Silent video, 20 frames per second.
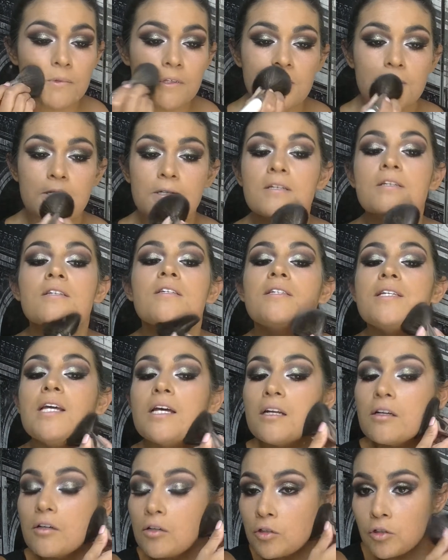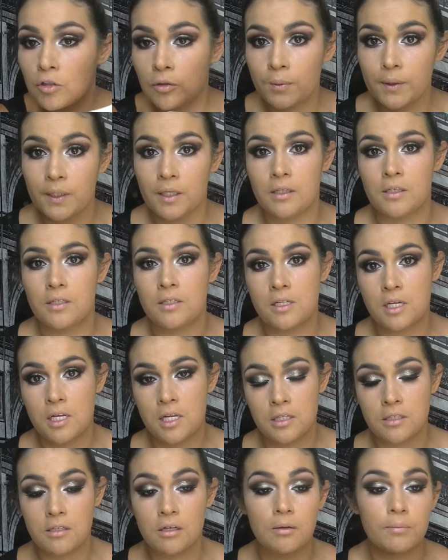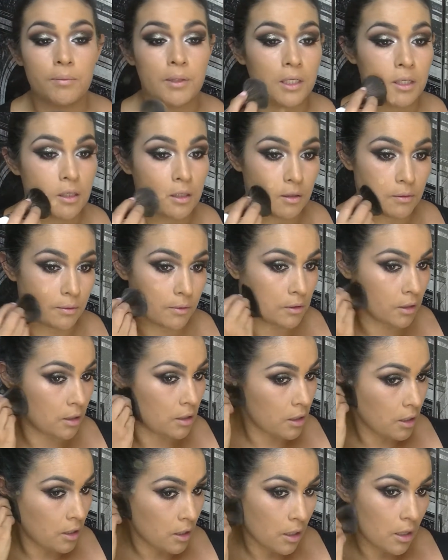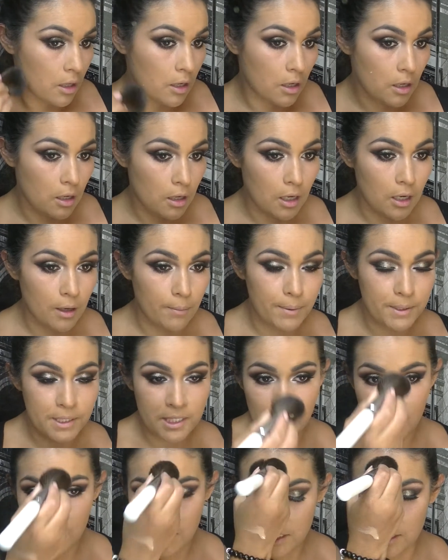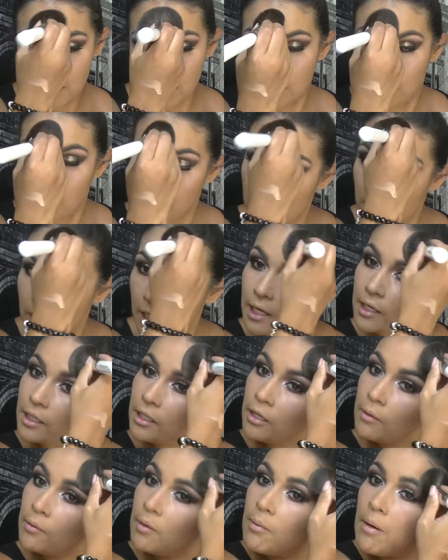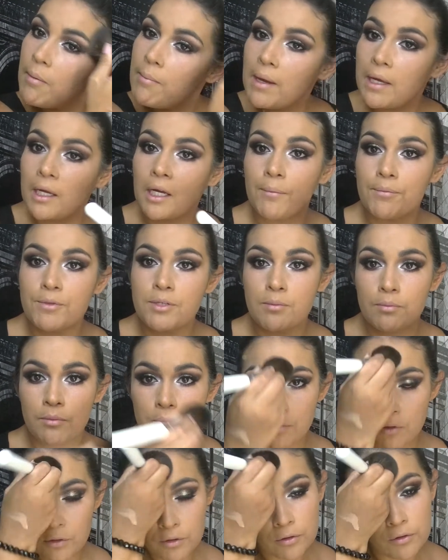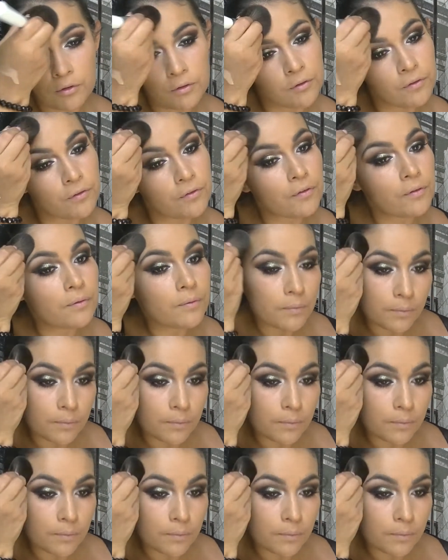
Just to set it all because it is going to be a potentially long night. I don't want my makeup to move.